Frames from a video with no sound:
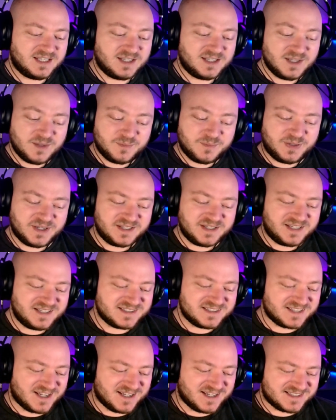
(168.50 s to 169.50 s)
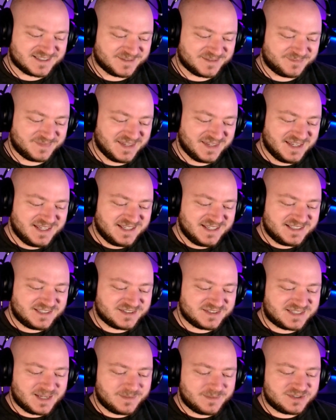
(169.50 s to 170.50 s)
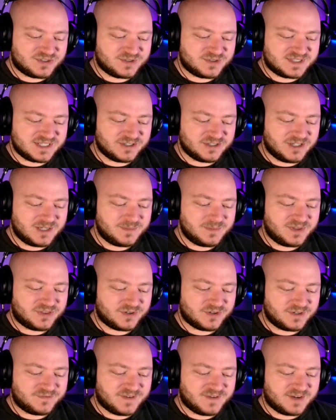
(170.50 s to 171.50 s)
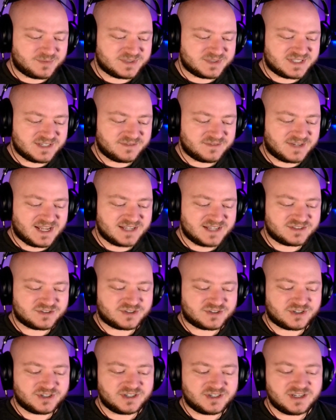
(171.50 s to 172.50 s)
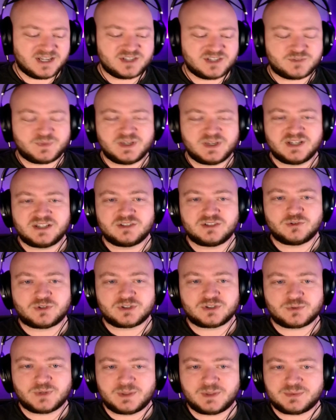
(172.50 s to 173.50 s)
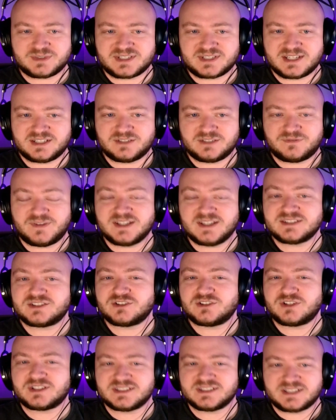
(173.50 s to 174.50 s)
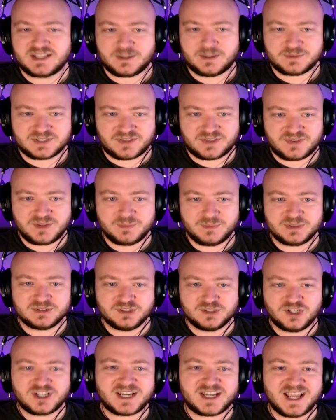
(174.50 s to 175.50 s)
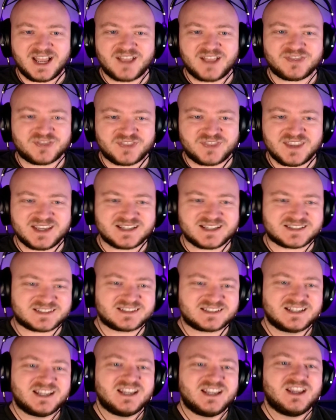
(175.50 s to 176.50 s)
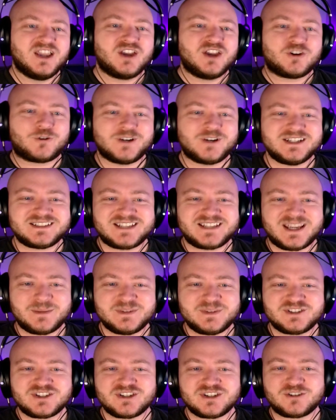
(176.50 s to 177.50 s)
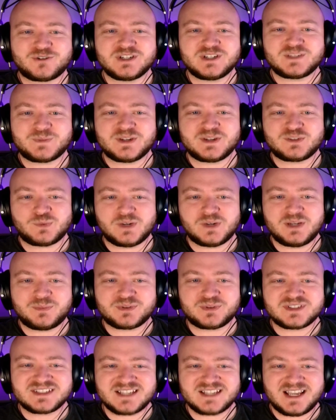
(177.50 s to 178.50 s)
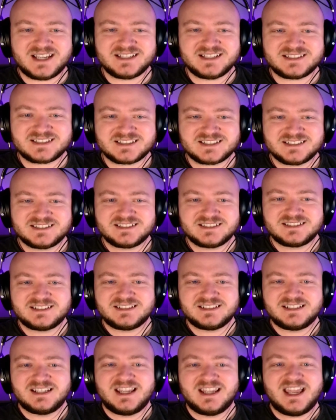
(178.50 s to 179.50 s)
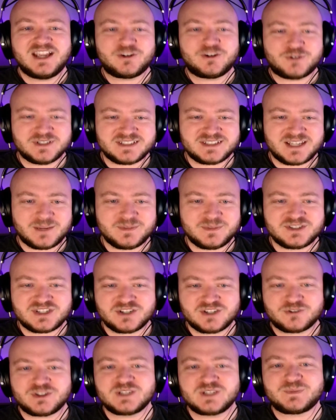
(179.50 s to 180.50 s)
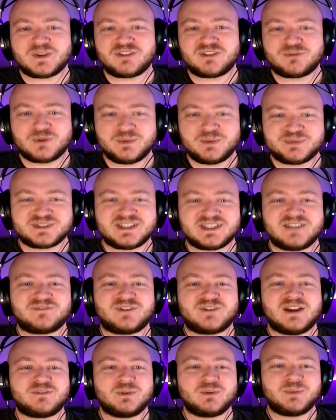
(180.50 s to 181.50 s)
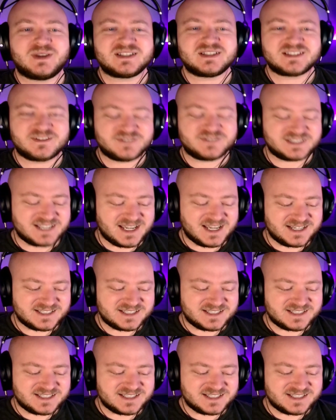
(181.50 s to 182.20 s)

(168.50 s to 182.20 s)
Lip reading: but he's awesome. Deals damage to a single enemy, 35% of caster's current HP and ignoring 20% defense. So you can see that was the theme. But look at this. Crit damage increased by 20%. And crit damage increased by 3% for every positive status